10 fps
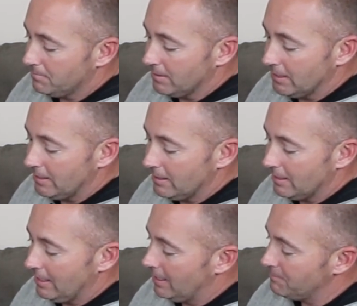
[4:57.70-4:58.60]
but
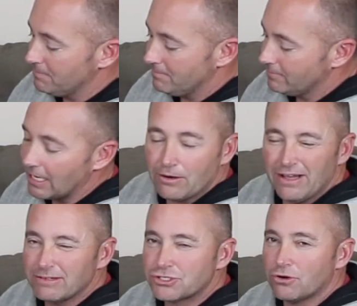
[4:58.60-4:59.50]
and I don't
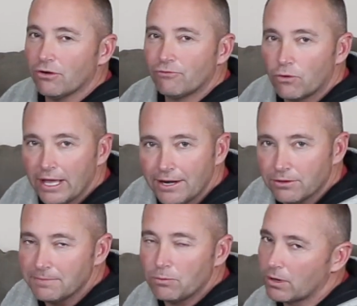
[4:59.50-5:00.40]
have a strong forehand.
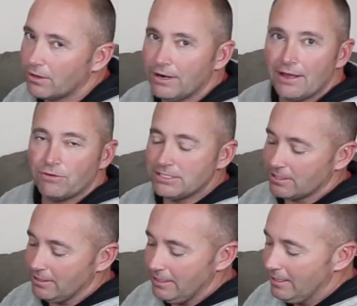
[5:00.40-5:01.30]
Only been working on that
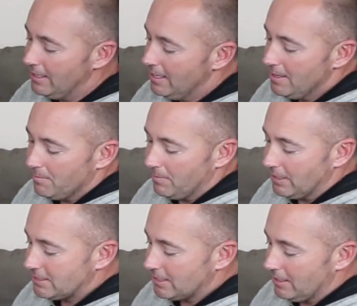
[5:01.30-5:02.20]
recently,
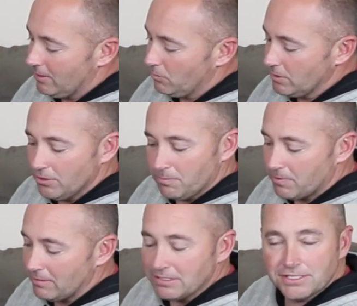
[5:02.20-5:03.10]
but you'll
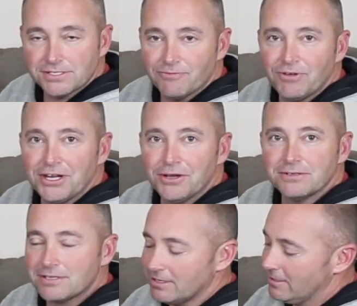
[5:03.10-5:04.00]
probably see some
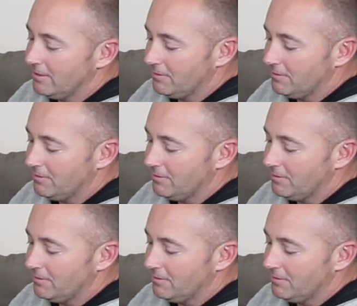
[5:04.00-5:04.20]
videos of